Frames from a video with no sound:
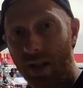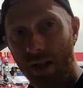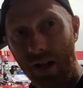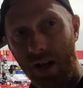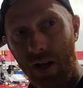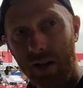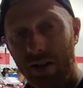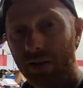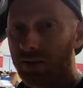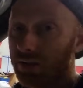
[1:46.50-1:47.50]
then uh,
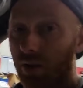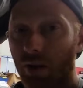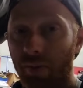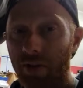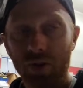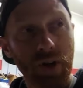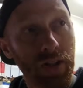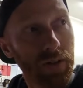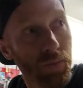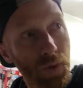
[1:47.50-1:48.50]
load it up on the
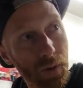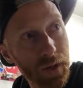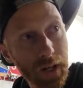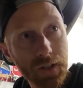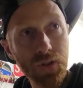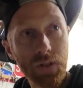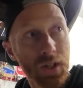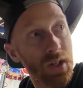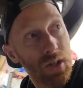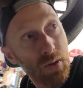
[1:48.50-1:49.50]
trailer. Well, we gotta,
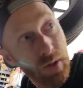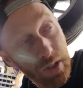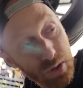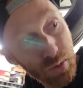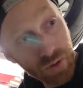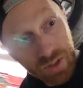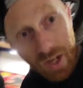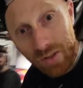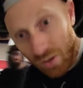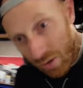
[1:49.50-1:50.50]
we gotta screw the
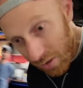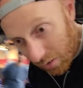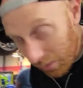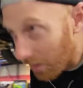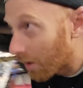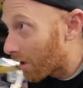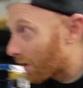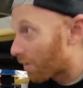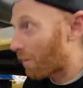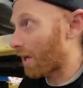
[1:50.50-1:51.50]
side skirts and
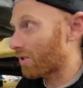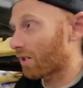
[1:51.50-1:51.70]
patch